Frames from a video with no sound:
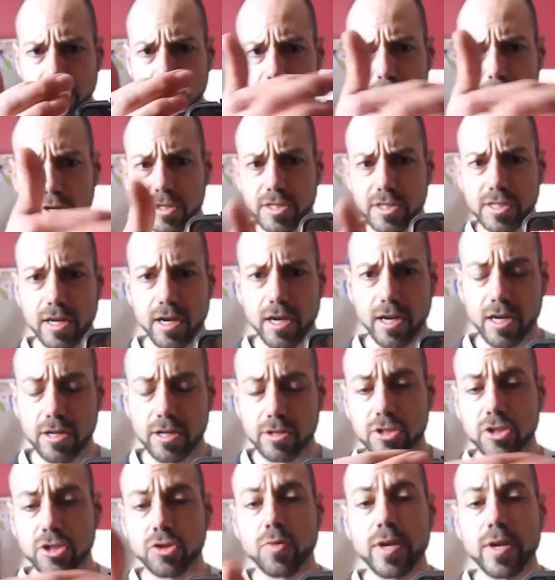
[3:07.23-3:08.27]
There's a
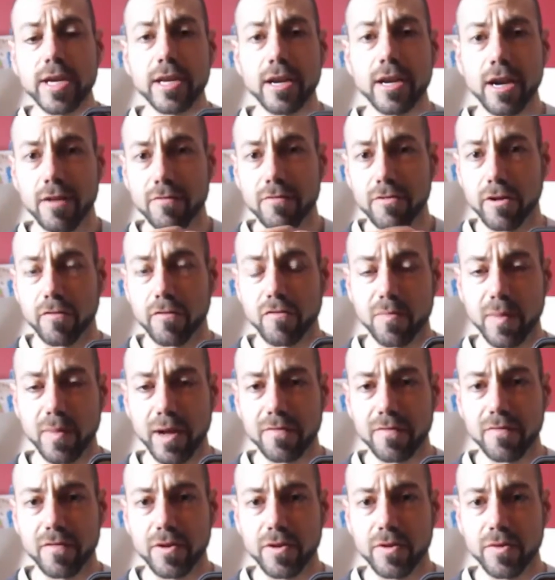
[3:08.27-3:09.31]
screen cover over my
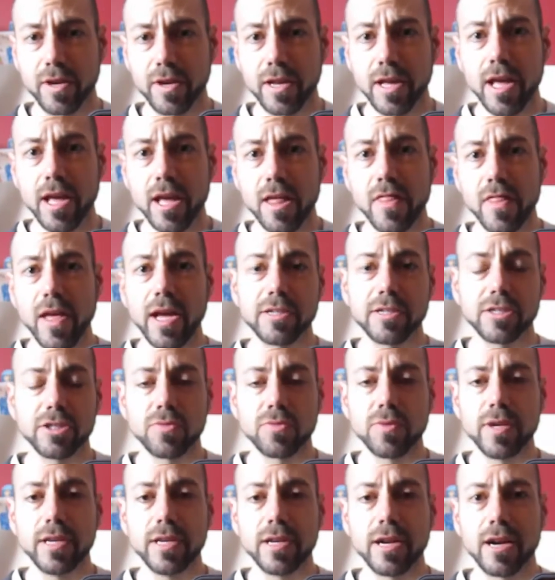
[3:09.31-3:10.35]
phone. That
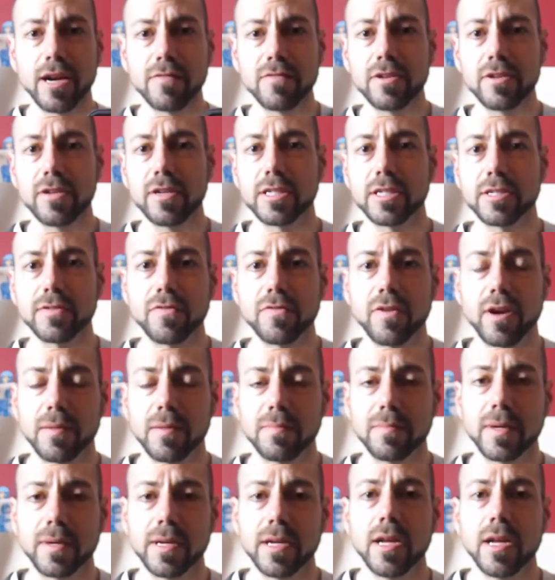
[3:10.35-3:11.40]
screen cover is
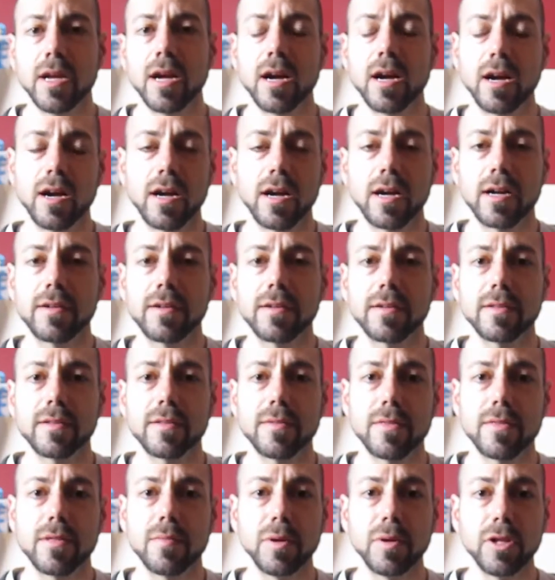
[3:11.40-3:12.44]
from the
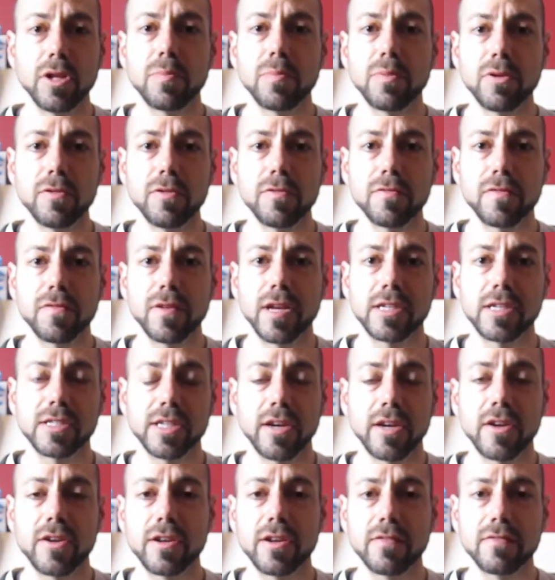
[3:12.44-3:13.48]
Bulletproof
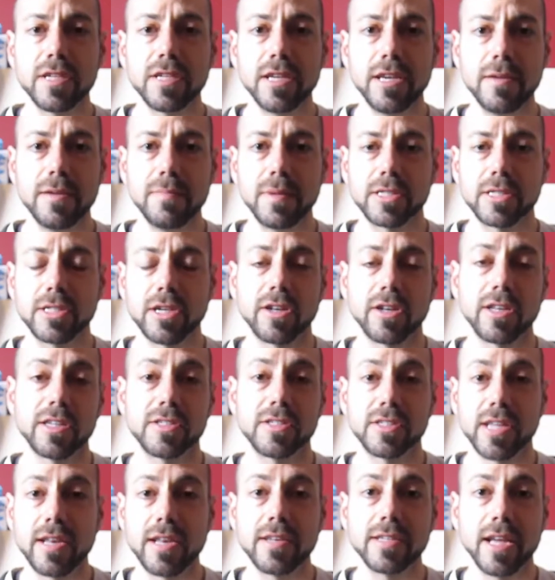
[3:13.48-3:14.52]
executive team. It's called a
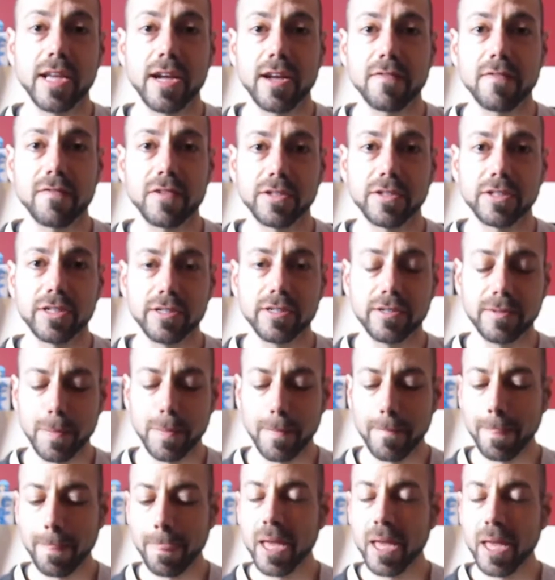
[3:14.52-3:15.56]
ZenTech filter.
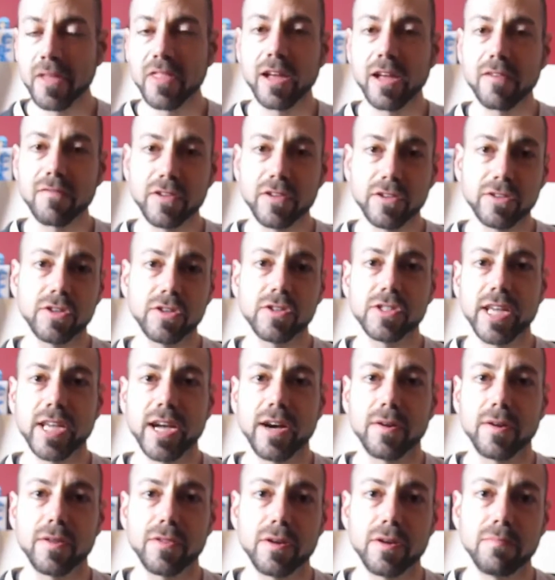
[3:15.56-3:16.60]
That filters
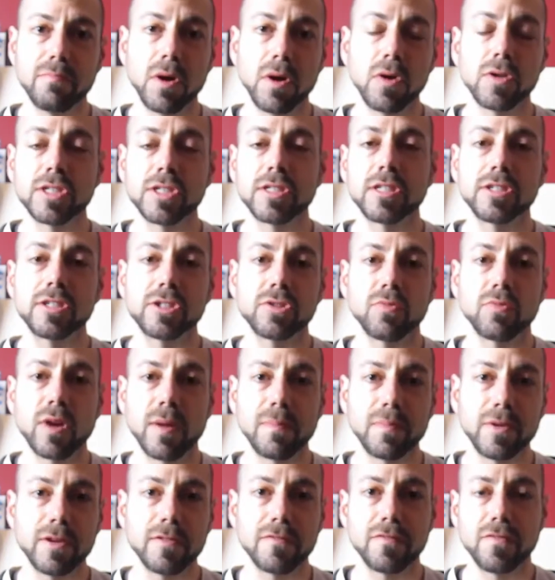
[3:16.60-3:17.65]
out the most
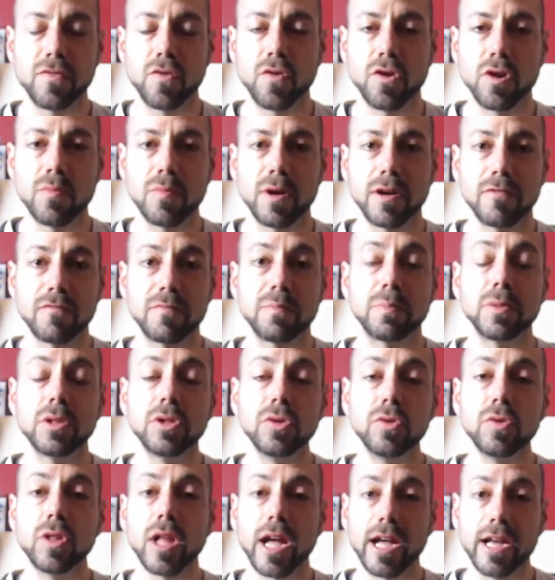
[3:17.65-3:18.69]
disruptive form of
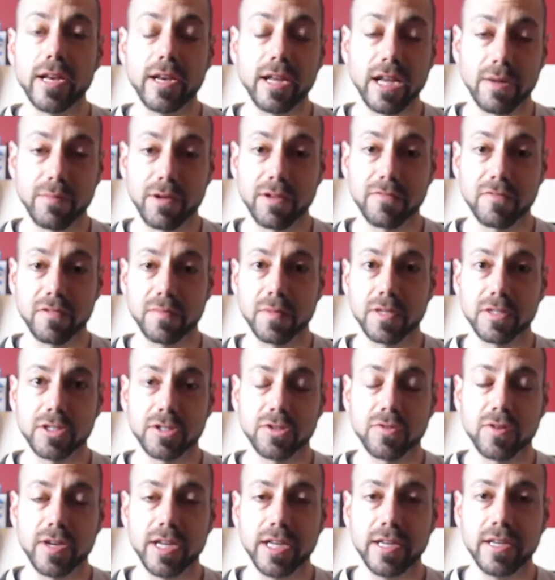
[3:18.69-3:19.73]
blue light coming from the
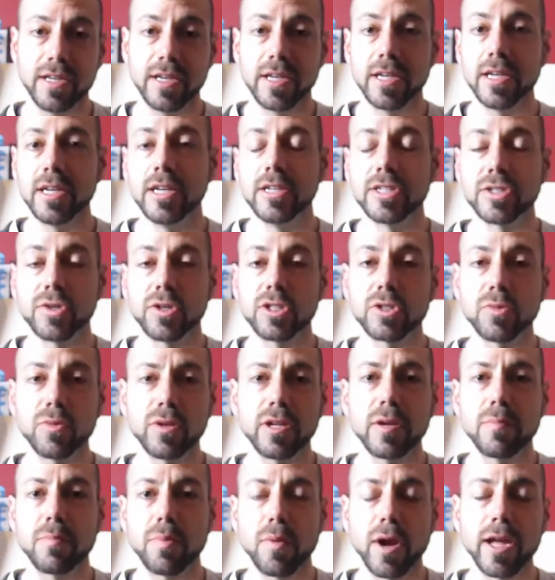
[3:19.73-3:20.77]
screen. So it's
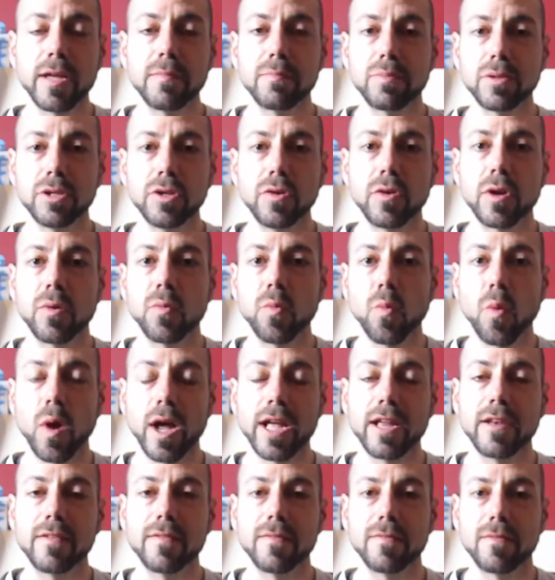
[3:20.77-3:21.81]
really bright blue and
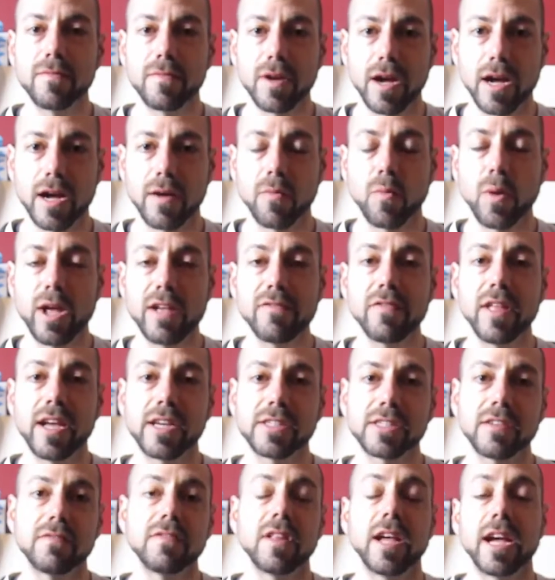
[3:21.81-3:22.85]
white
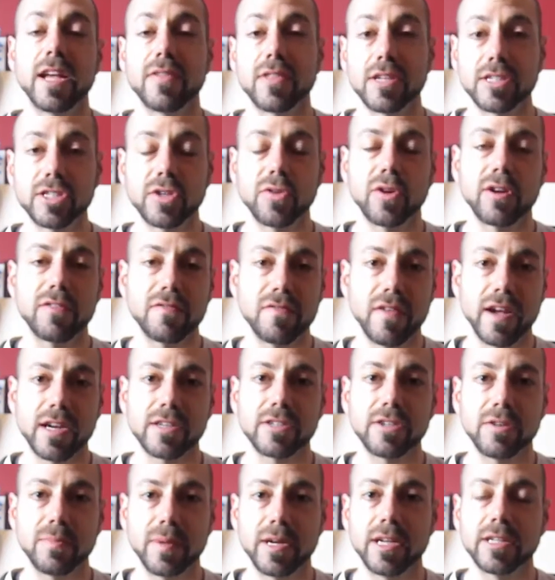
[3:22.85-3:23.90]
wavelengths of light that's going to
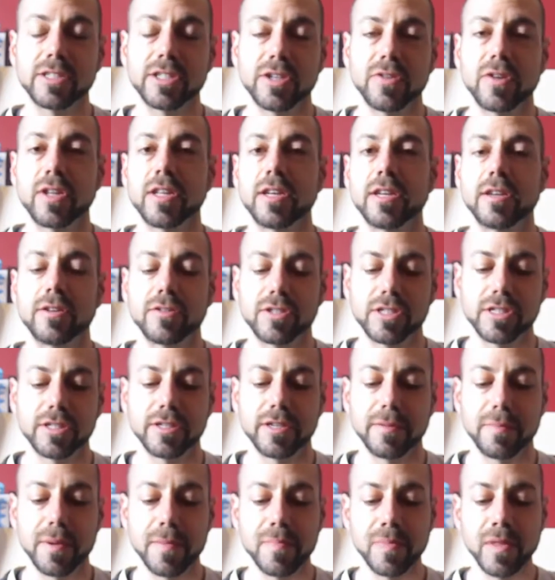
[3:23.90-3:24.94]
affect your melatonin in your
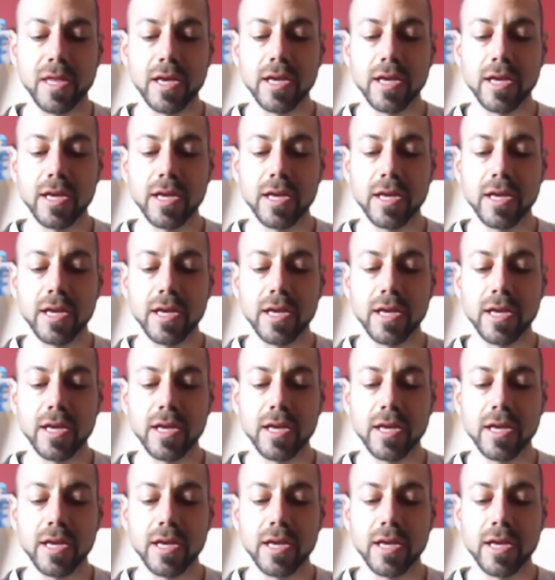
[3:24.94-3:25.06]
sleep.